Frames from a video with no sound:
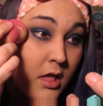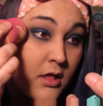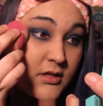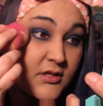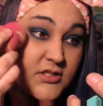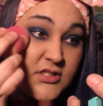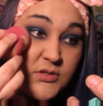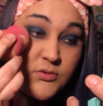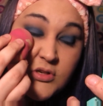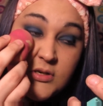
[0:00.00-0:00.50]

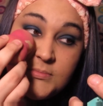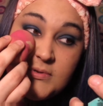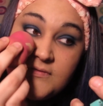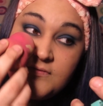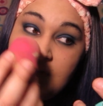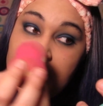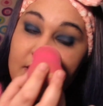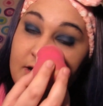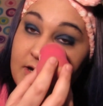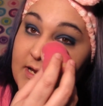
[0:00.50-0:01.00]
Because you want to be
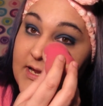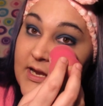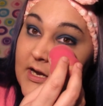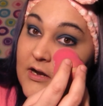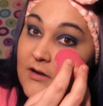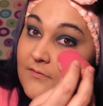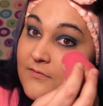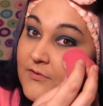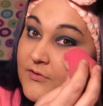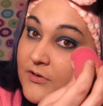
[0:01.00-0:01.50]
very
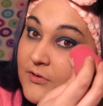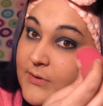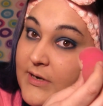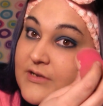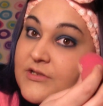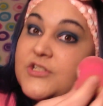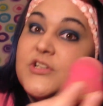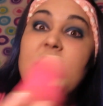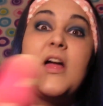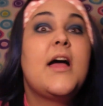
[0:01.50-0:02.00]
careful
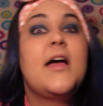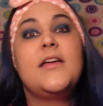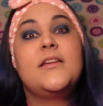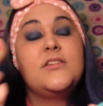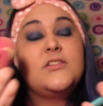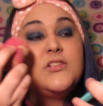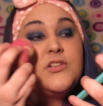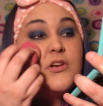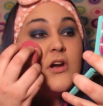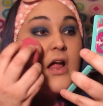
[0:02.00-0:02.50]
around your
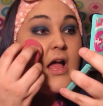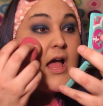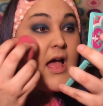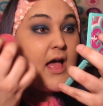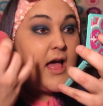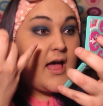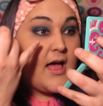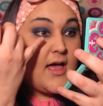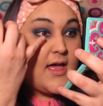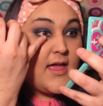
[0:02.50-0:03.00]
eyes. Your
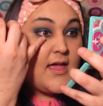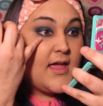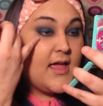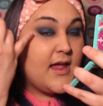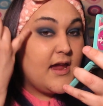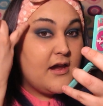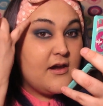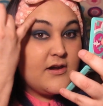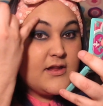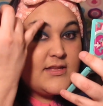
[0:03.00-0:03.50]
eye
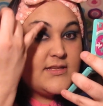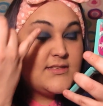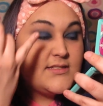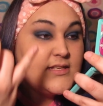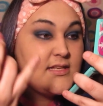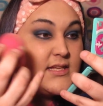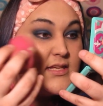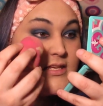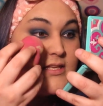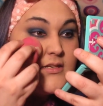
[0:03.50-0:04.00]
area
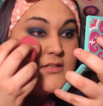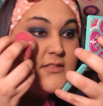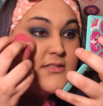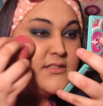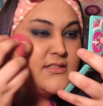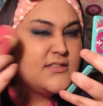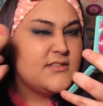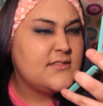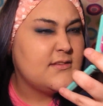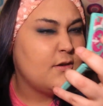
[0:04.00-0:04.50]
skin is
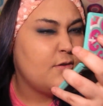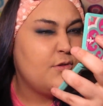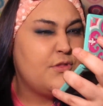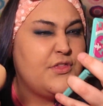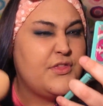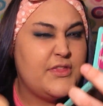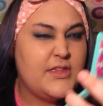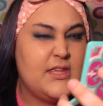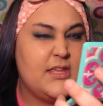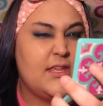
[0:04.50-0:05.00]
so
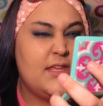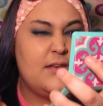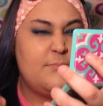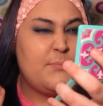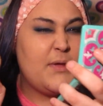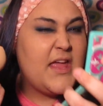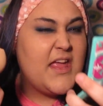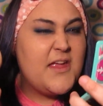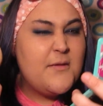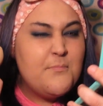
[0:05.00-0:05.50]
thin.
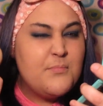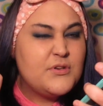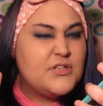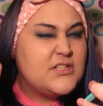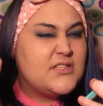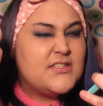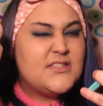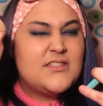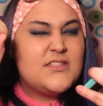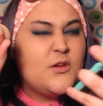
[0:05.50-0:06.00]
Paper,
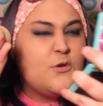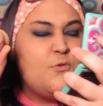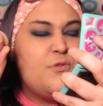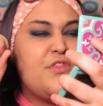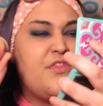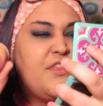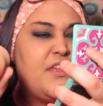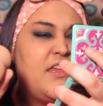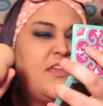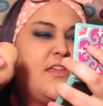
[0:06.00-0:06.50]
just so
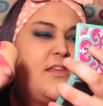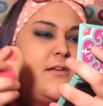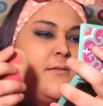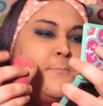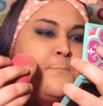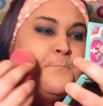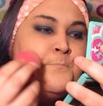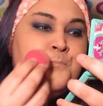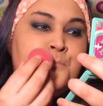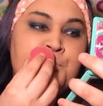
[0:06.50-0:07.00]
thin.
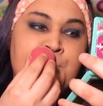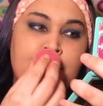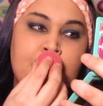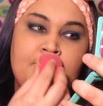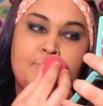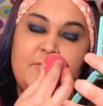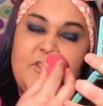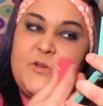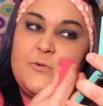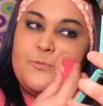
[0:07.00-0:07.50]

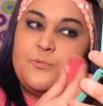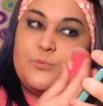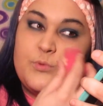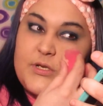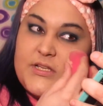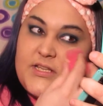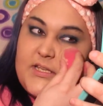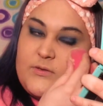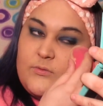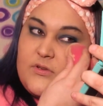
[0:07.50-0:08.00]
You
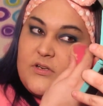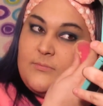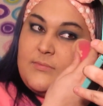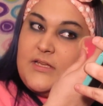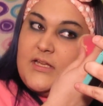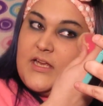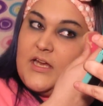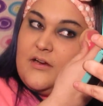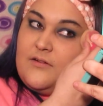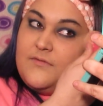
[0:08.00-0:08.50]
really want to be
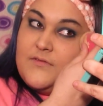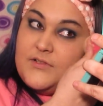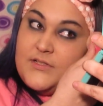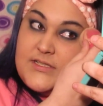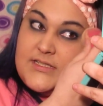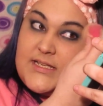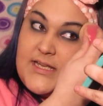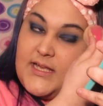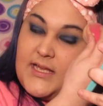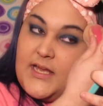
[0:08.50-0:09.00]
careful
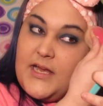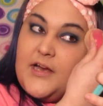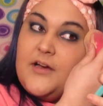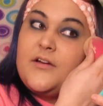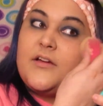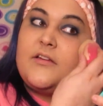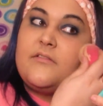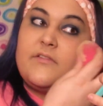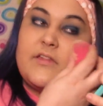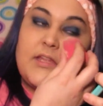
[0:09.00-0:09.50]
and take care
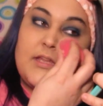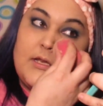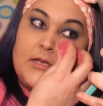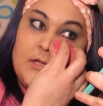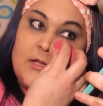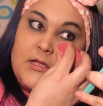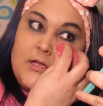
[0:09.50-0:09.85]
of it.